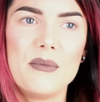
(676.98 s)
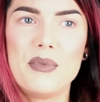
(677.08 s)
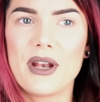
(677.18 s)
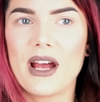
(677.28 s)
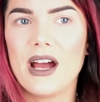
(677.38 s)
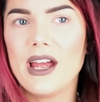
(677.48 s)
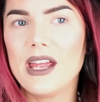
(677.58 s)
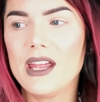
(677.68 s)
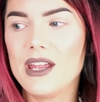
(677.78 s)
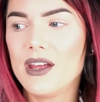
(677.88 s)
but
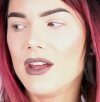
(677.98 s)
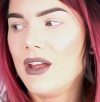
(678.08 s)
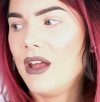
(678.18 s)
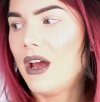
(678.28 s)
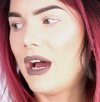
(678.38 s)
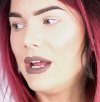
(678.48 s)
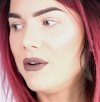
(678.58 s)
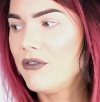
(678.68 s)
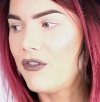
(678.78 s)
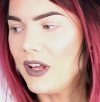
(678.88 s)
I
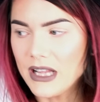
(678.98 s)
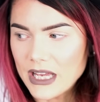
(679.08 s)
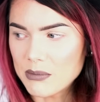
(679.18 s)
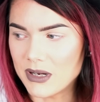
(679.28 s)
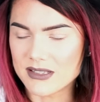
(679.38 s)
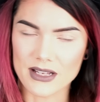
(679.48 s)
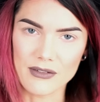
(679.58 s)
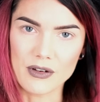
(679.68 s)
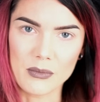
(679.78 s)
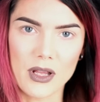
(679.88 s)
don't feel like
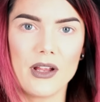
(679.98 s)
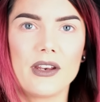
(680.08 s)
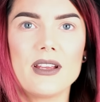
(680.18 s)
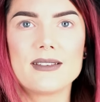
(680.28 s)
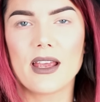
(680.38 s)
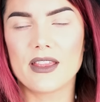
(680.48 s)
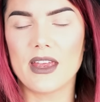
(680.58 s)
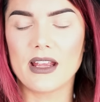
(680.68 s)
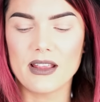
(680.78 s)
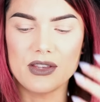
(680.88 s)
myself in blonde, because I
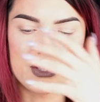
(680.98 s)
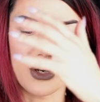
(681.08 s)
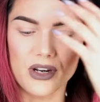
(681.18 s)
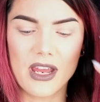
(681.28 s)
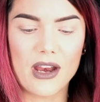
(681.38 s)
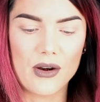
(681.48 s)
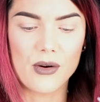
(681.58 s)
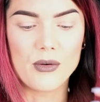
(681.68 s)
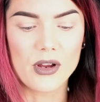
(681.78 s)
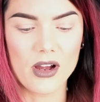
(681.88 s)
think that the dark hair
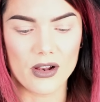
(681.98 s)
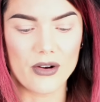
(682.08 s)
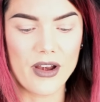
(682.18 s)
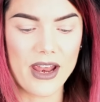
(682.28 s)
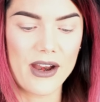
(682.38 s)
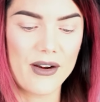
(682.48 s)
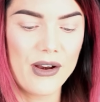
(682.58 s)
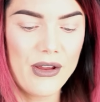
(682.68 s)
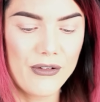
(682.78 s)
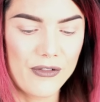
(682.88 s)
or colored
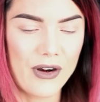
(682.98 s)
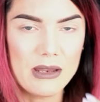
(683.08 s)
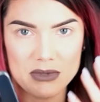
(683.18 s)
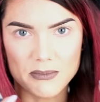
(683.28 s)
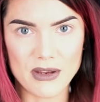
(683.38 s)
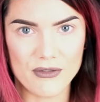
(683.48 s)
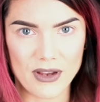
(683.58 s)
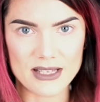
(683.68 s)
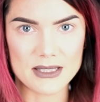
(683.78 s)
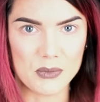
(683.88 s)
hair frames my
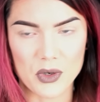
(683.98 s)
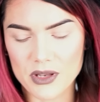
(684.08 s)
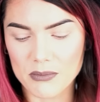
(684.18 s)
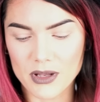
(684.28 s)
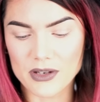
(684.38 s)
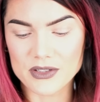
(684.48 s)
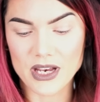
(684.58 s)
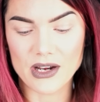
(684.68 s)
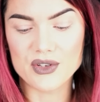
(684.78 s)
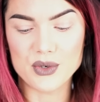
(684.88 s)
face more than blonde
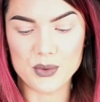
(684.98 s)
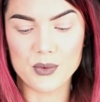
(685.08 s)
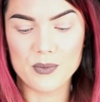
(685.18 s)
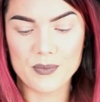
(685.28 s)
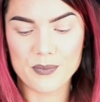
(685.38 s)
hair do.